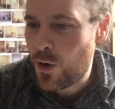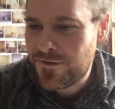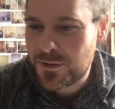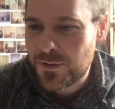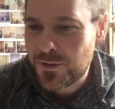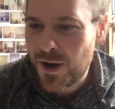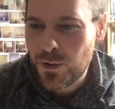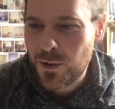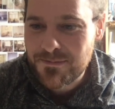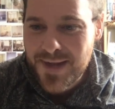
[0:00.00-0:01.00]
often quite
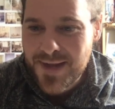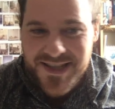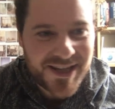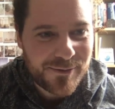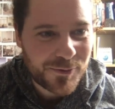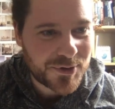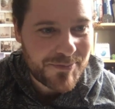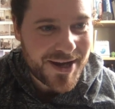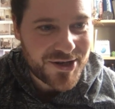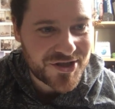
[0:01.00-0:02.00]
old
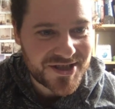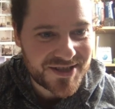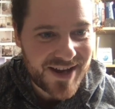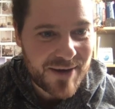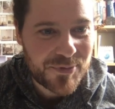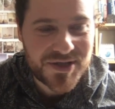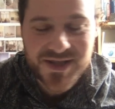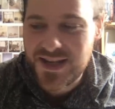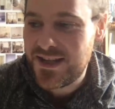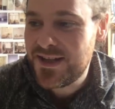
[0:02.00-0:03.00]
medieval depictions of
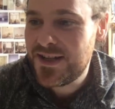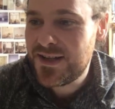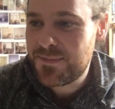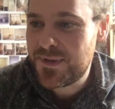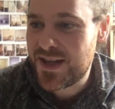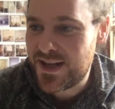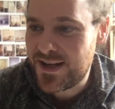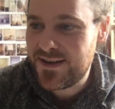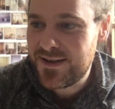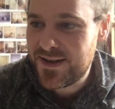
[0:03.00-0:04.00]
leprosy, but
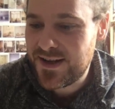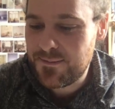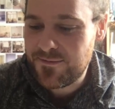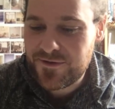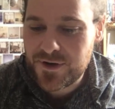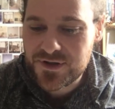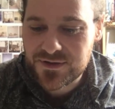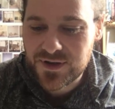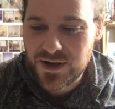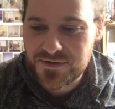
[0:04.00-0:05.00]
then
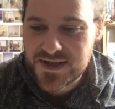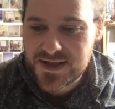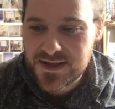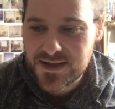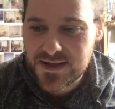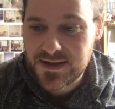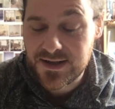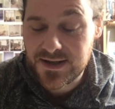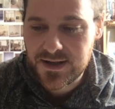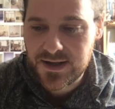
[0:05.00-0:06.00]
photographs
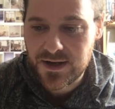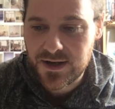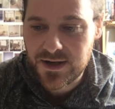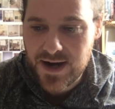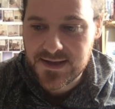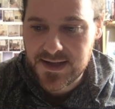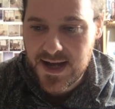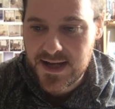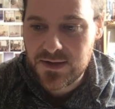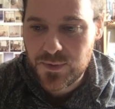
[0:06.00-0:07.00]
that go hand
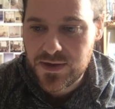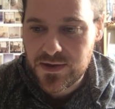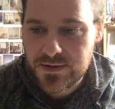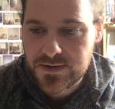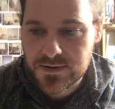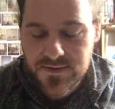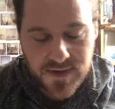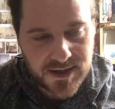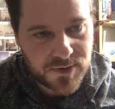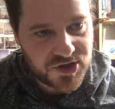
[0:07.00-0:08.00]
in hand with those
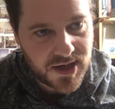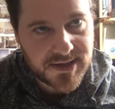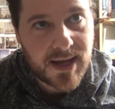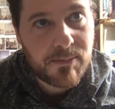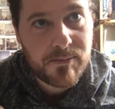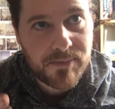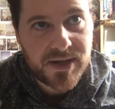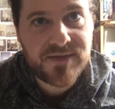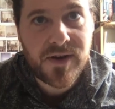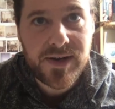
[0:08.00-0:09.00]
sorts of things, which does happen,
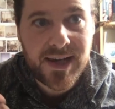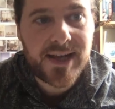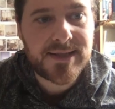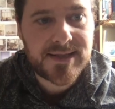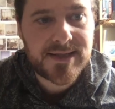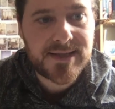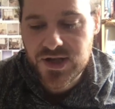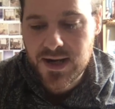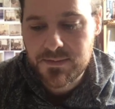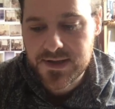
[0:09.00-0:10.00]
but is very late
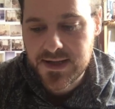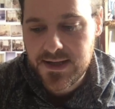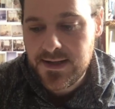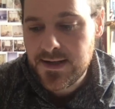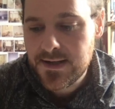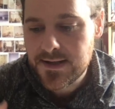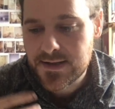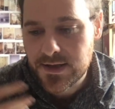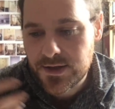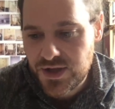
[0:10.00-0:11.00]
stage leprosy.
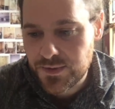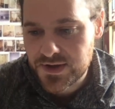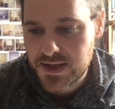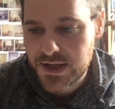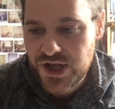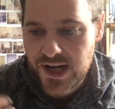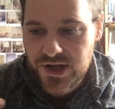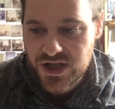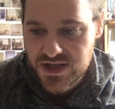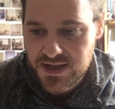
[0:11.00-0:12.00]
And so she wanted to
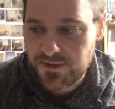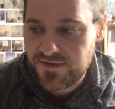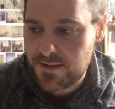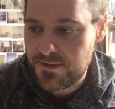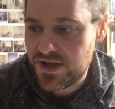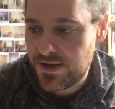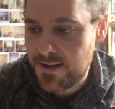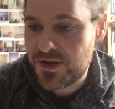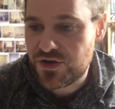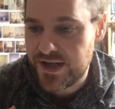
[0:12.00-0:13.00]
change some of the
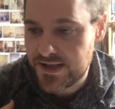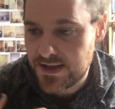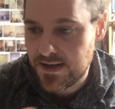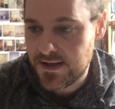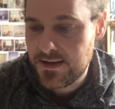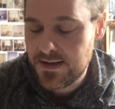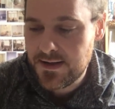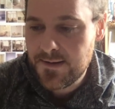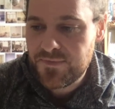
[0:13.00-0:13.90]
imagery to